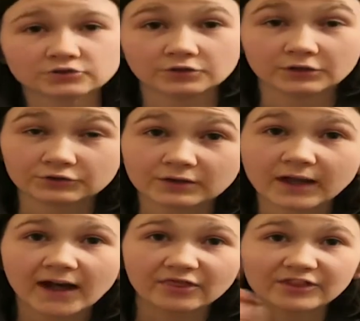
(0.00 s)
done
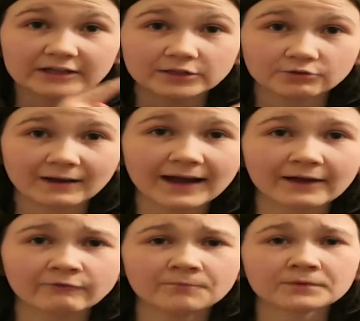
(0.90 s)
it. I think you
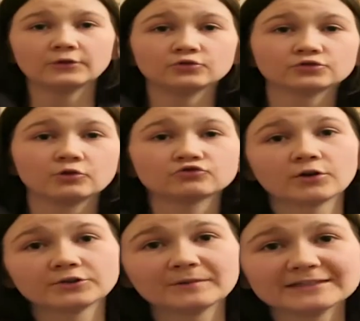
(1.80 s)
have. And also
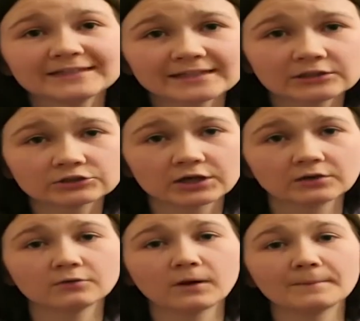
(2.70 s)
subscribe to my second
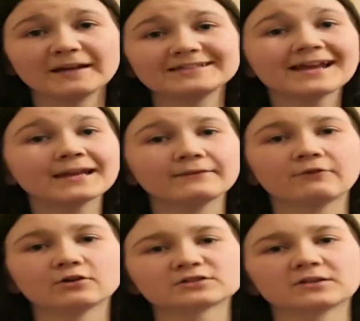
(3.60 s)
channel. I make daily
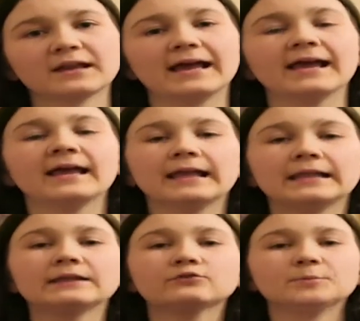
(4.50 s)
vlogs on there.
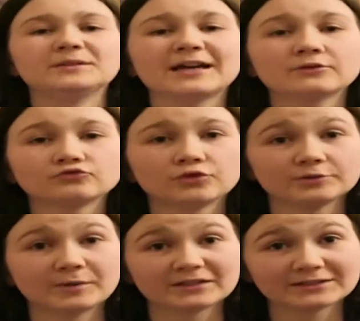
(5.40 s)
Link will be down in the
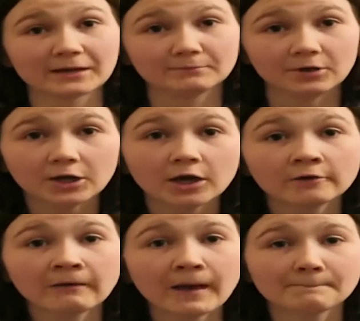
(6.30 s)
description box down
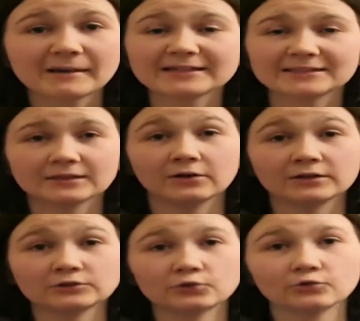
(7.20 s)
below. Basically
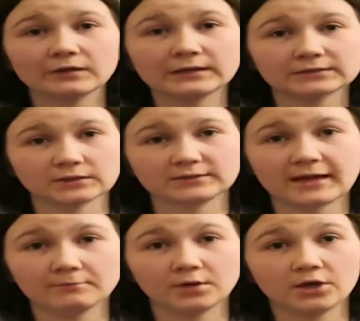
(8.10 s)
guys, all links are
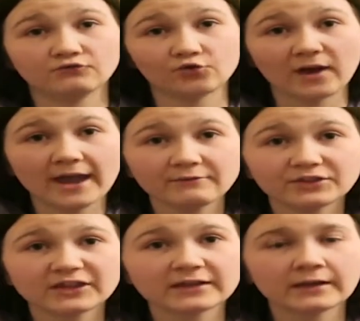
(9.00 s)
down below for
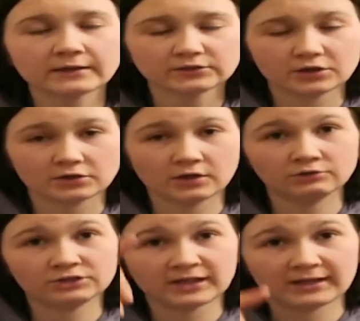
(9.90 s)
everything, so go
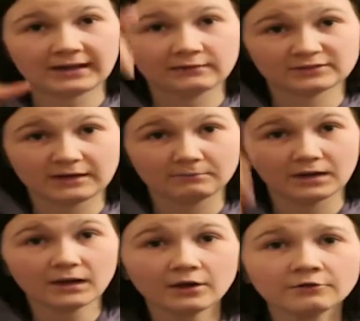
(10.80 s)
check it out down
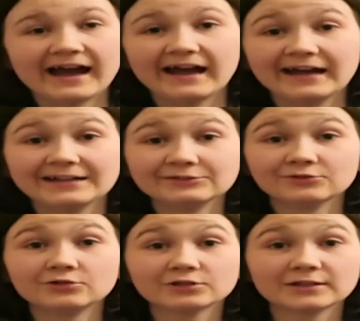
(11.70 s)
below. And
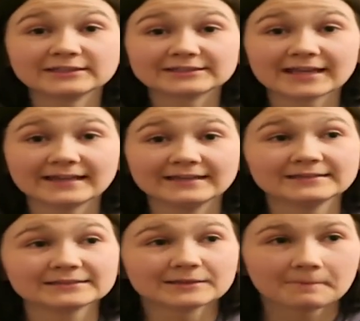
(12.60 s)
all guys say
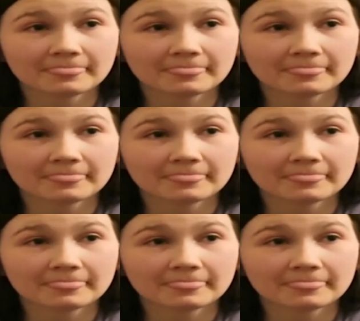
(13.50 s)
is,